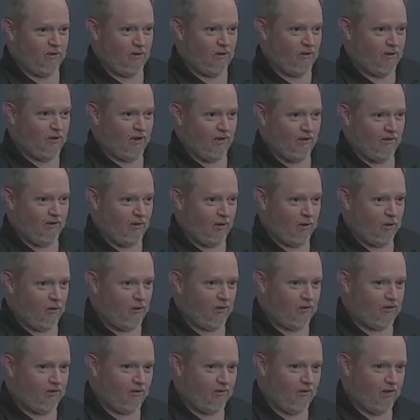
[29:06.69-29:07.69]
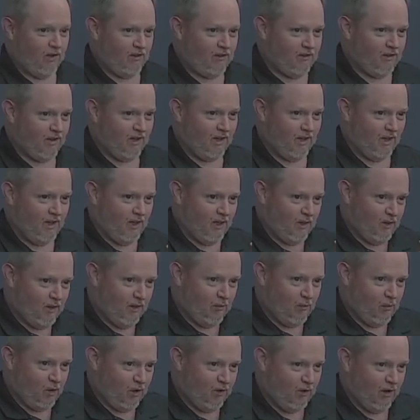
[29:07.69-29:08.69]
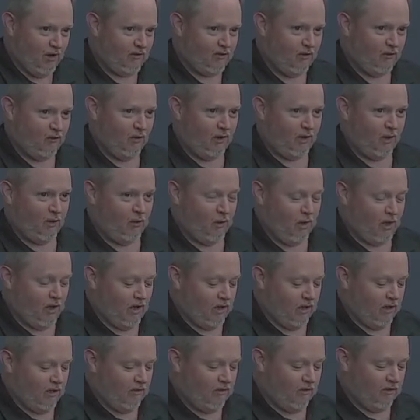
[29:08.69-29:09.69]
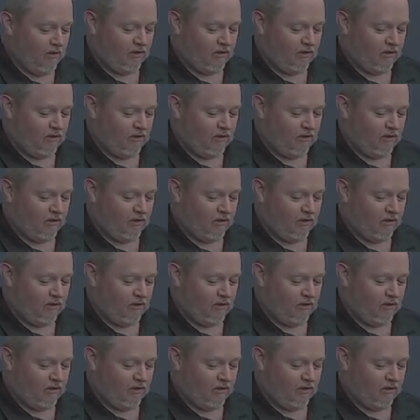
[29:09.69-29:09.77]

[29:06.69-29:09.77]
during the course of this I get progressively quiet,